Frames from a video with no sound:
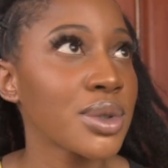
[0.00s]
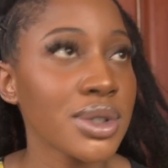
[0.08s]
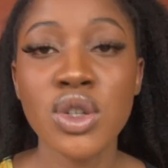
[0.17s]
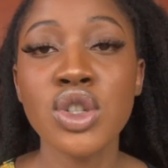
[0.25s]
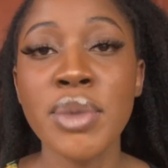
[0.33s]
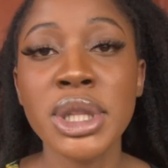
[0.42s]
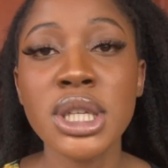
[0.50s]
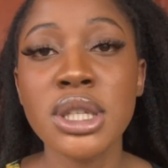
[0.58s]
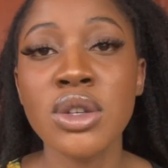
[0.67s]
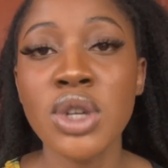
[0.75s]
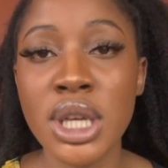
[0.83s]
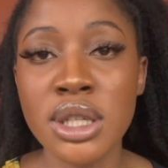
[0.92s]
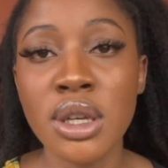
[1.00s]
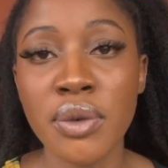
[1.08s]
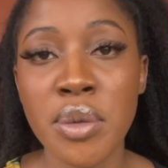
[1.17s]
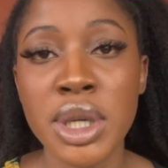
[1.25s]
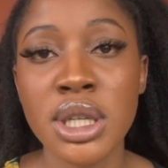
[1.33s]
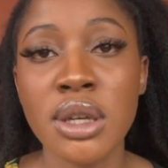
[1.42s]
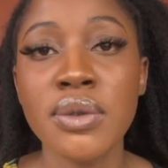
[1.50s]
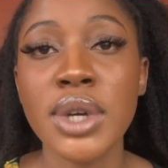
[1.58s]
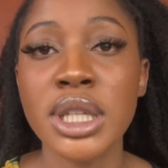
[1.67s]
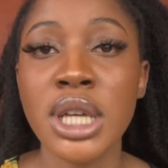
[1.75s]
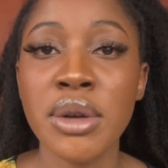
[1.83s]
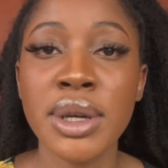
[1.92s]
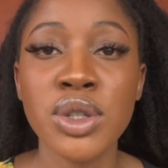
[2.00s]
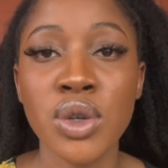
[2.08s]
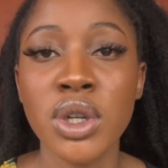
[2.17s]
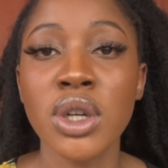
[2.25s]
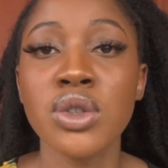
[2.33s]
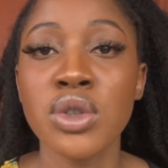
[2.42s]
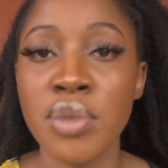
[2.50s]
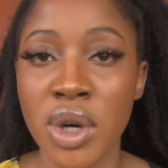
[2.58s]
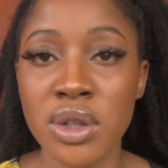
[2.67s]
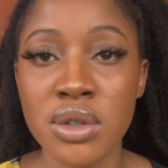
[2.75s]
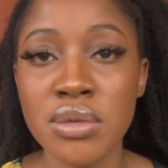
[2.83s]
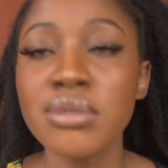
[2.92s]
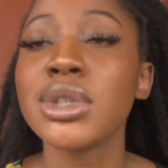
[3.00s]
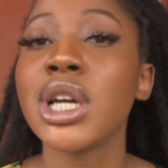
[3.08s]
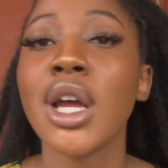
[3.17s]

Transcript: So to make this easier for myself, I take my toner to the bathroom.